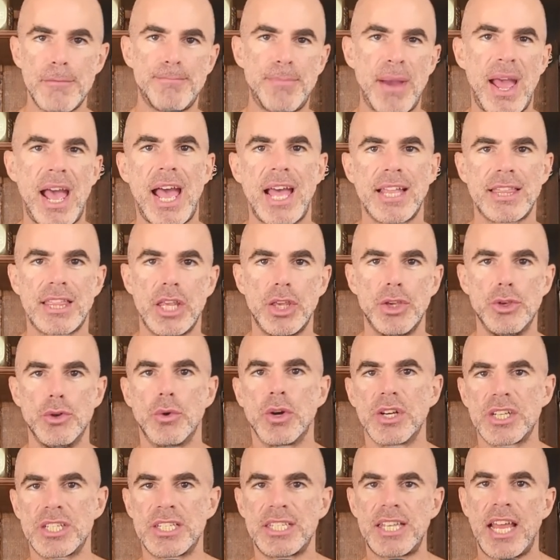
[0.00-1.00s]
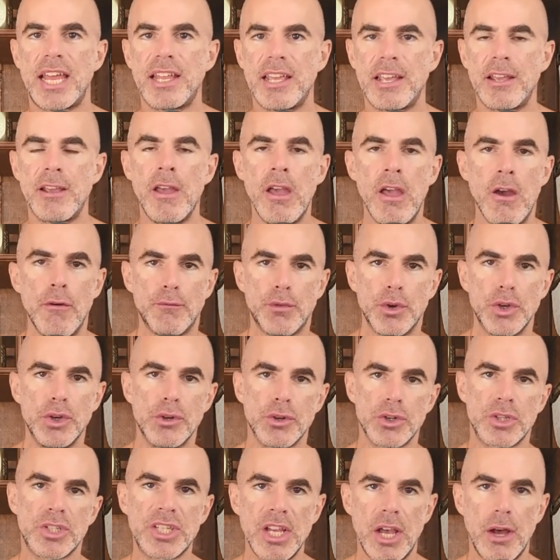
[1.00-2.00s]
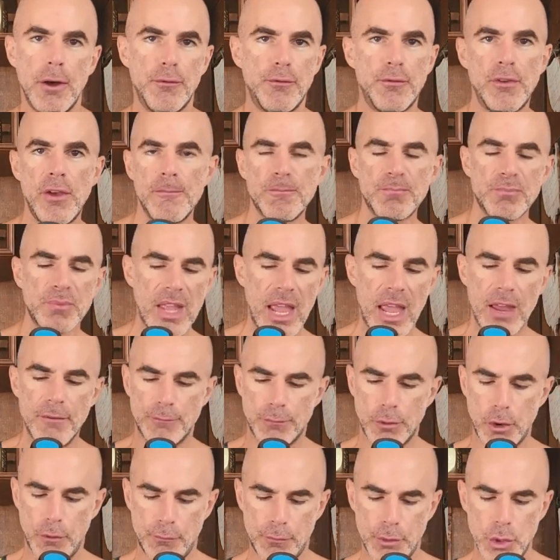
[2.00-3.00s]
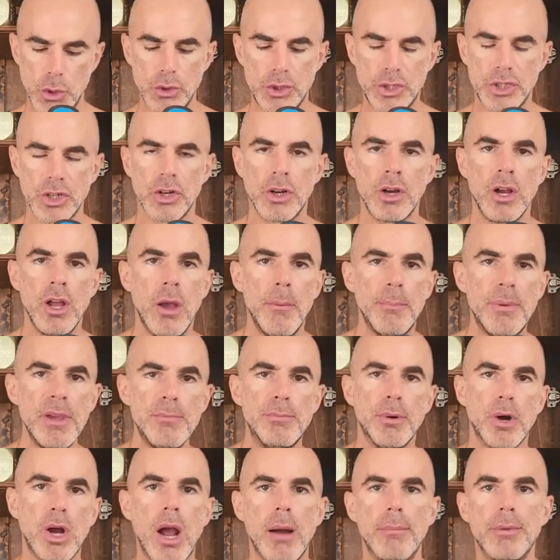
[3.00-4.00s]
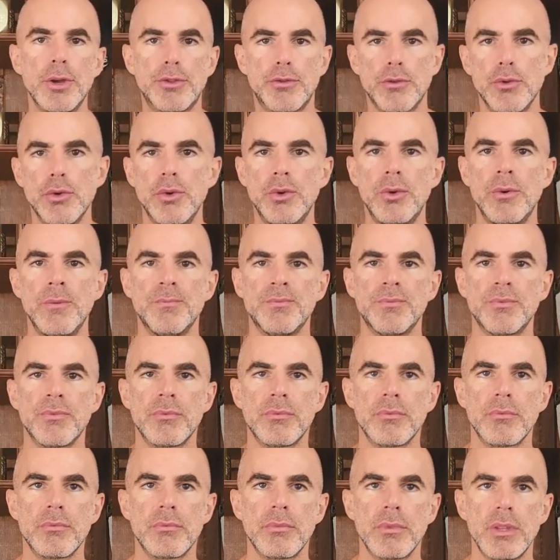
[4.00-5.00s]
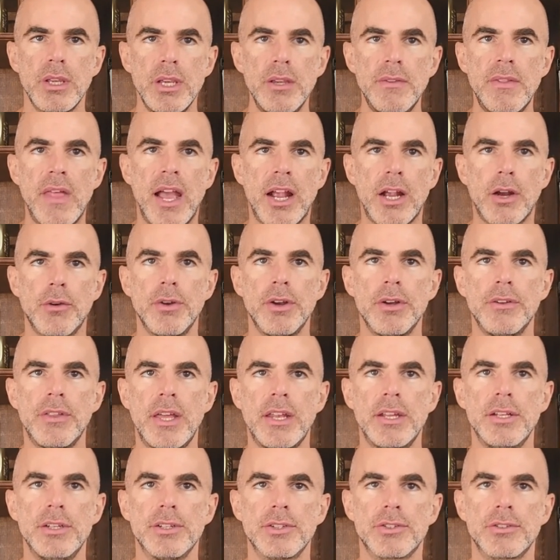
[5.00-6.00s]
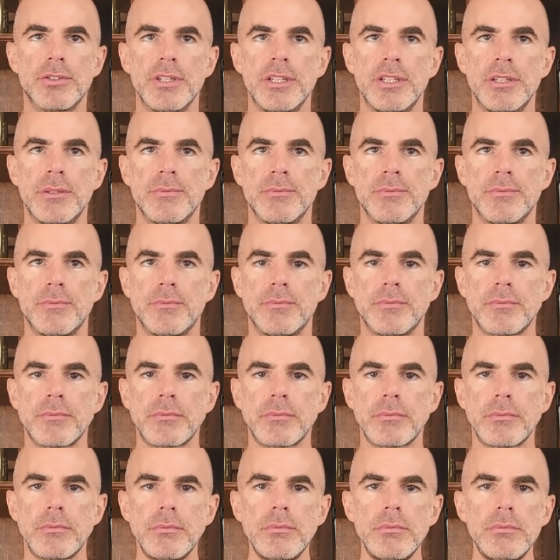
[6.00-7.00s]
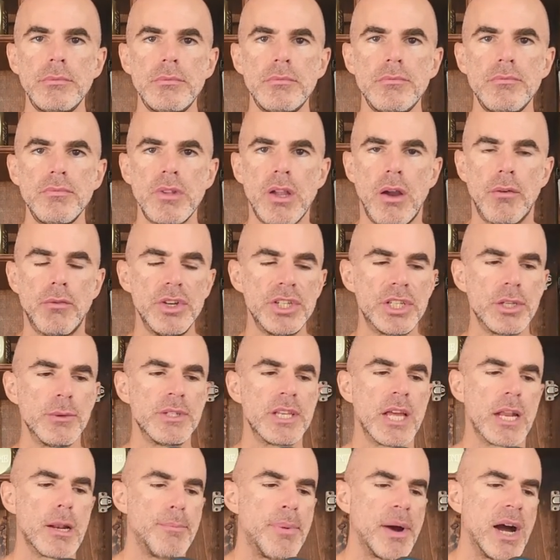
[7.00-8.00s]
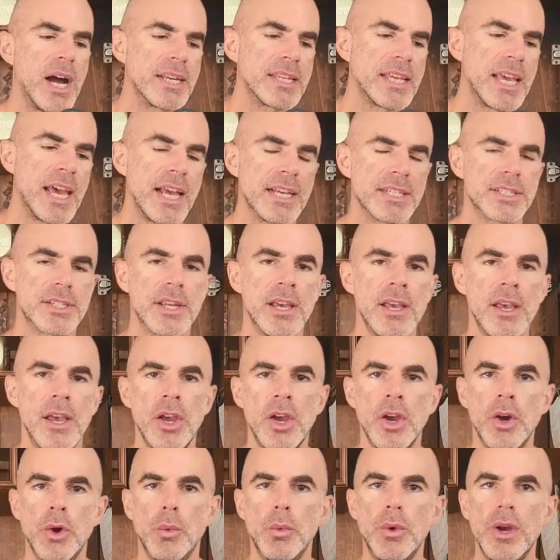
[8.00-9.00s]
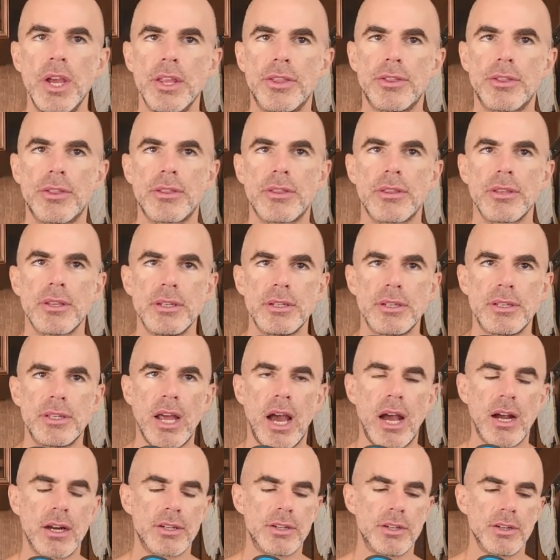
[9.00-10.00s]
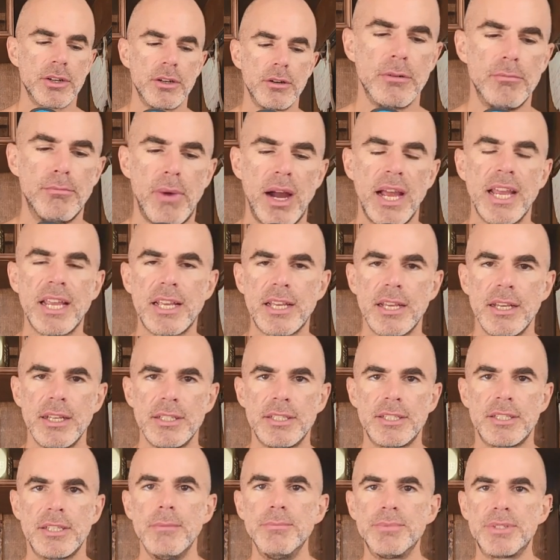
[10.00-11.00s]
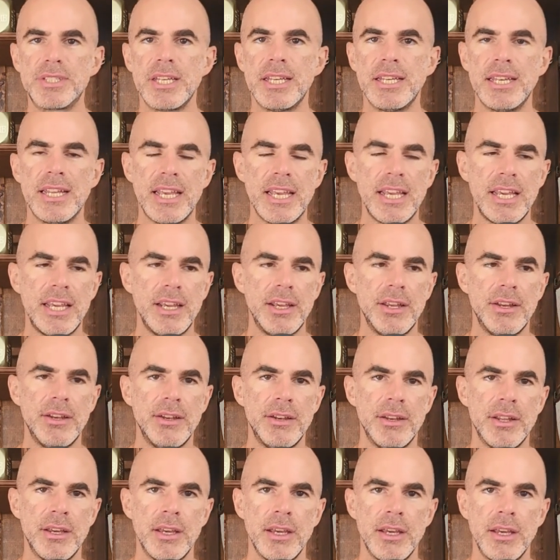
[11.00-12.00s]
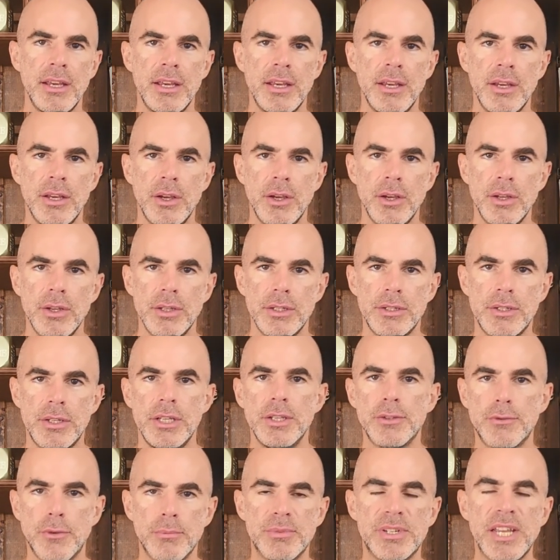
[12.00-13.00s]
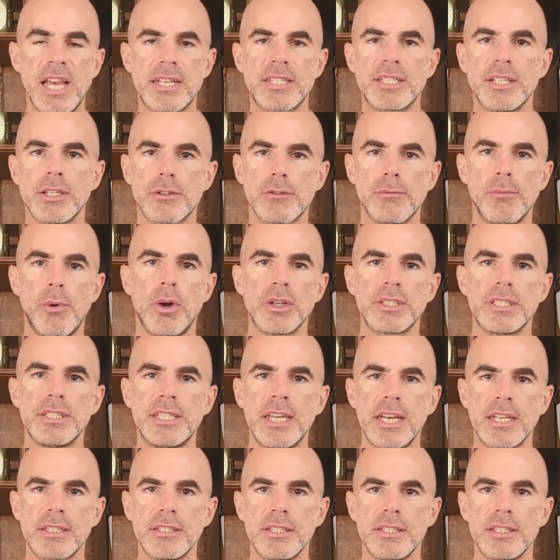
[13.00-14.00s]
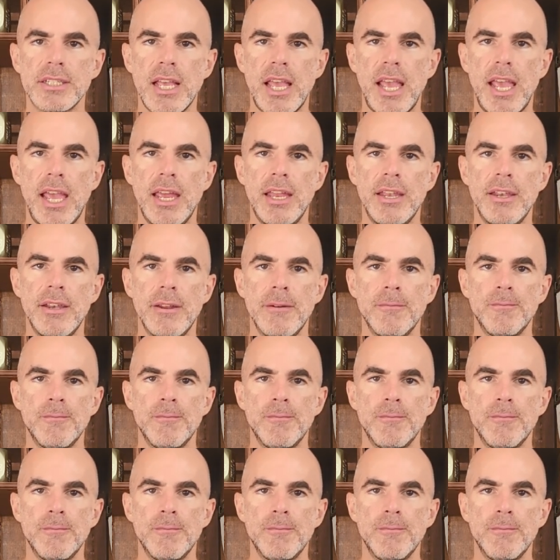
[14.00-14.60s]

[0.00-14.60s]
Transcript: path that you are setting for yourself and for future people coming through in that career, in that industry. I recently was on a podcast with Dr. Mike Simpson he's from Texas, from Austin, Texas, and